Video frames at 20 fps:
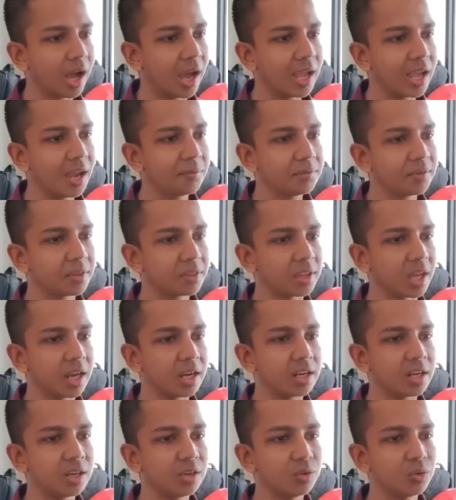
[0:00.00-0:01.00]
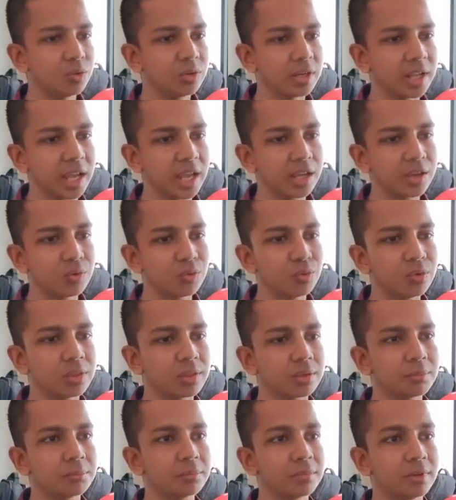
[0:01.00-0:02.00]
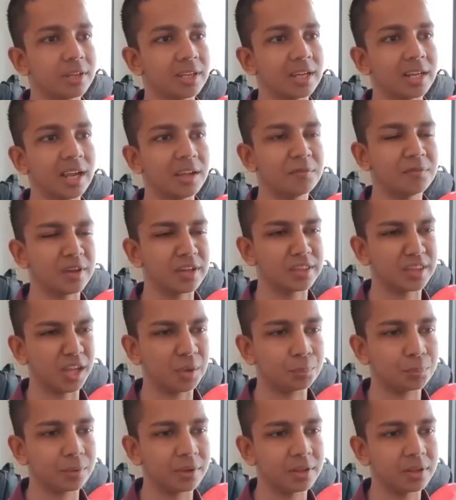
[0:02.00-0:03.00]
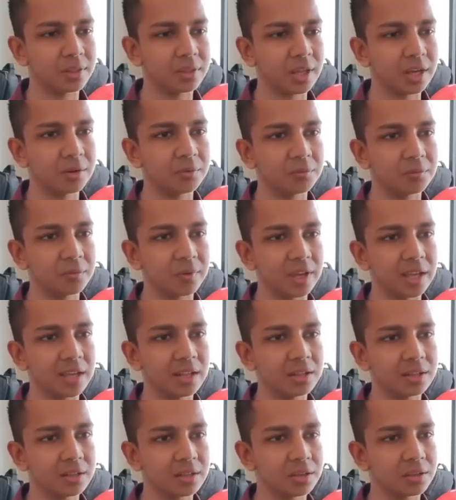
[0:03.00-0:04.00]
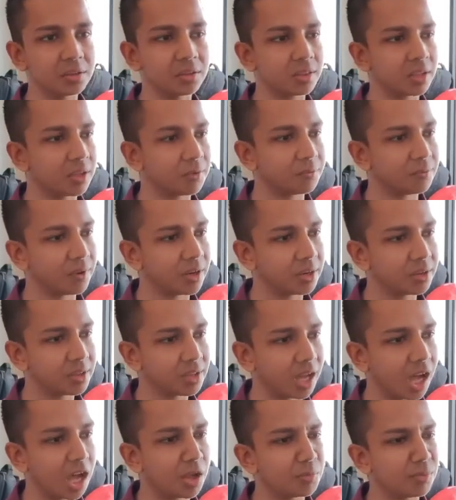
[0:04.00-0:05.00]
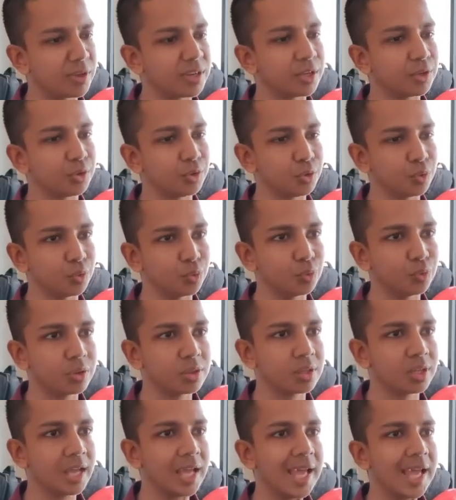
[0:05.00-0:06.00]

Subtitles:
I have decided to take you some real life examples that where these effects are being used